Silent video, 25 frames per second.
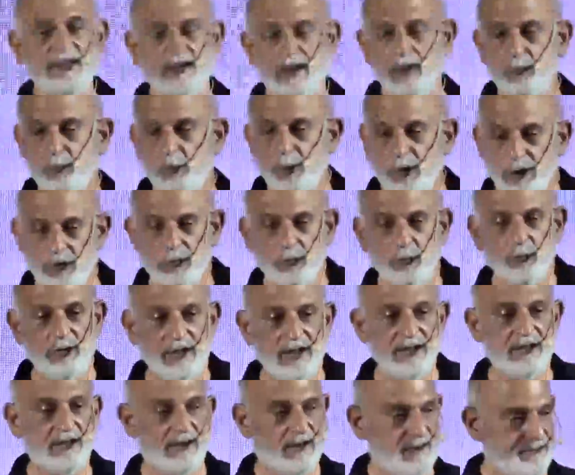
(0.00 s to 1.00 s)
can work
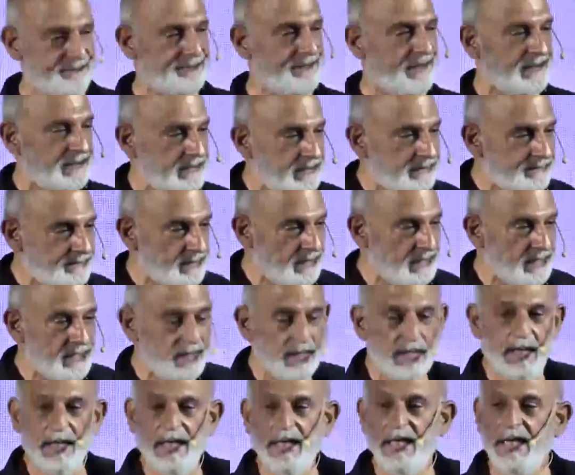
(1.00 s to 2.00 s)
together effectively.
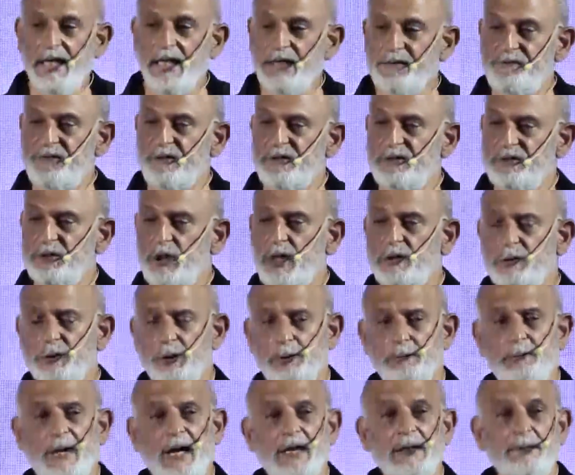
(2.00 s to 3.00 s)
Infrastructure
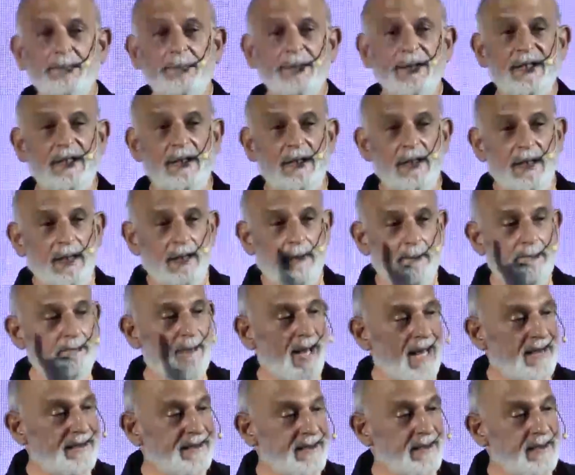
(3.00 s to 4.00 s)
might be
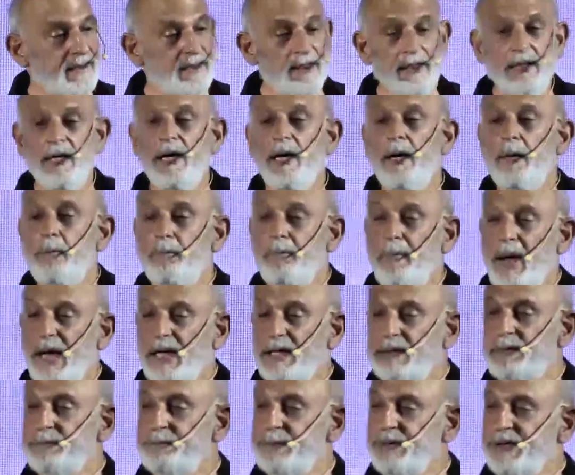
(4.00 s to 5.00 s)
money,
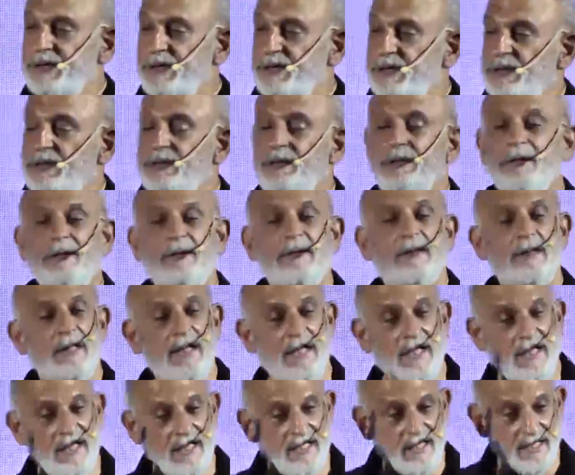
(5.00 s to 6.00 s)
might be
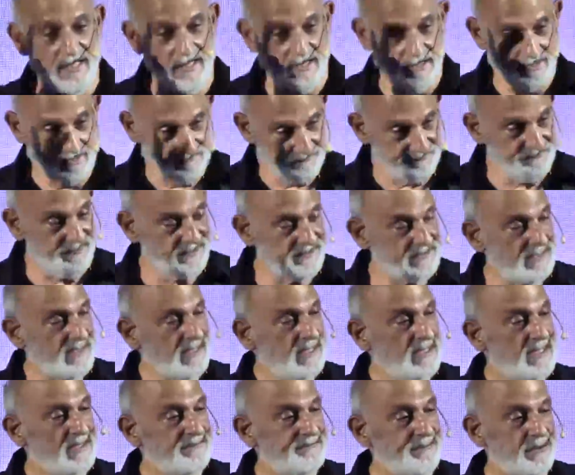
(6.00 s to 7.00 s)
physical
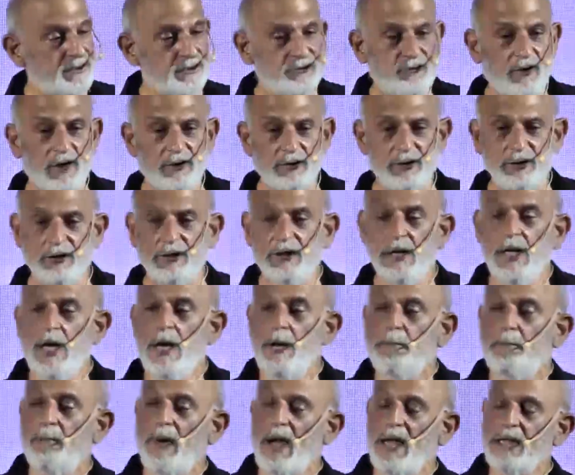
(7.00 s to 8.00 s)
infrastructure,
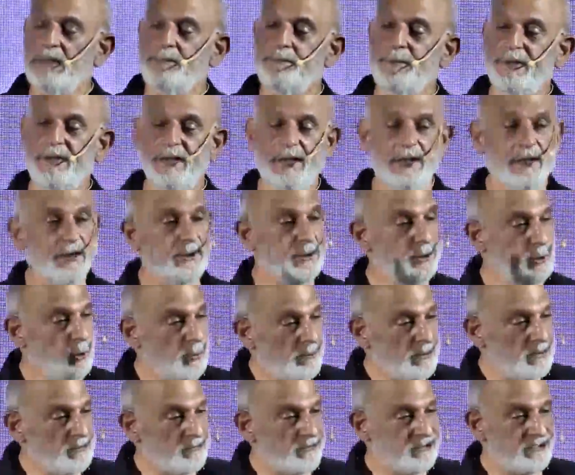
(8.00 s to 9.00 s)
might be
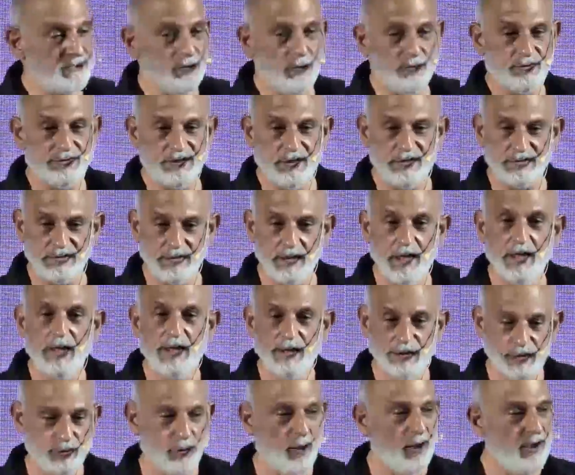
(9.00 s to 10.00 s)
human resources,
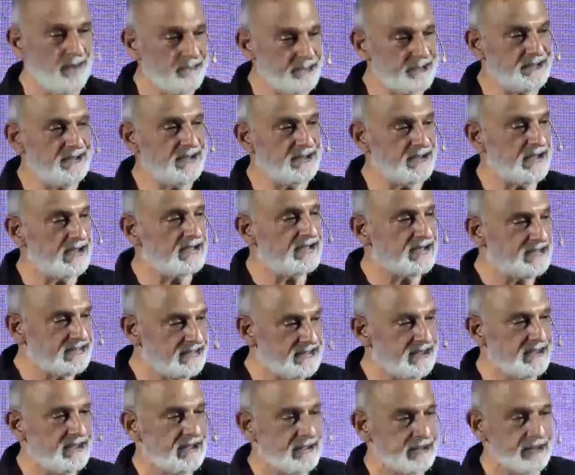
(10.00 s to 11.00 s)
so everything that is
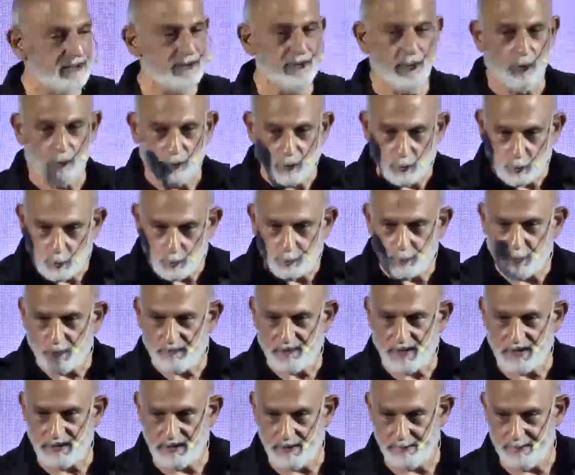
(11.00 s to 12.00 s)
needed in order to
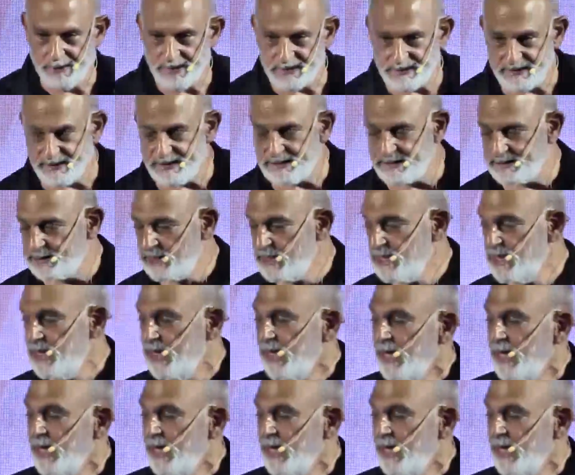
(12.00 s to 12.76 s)
provide the business,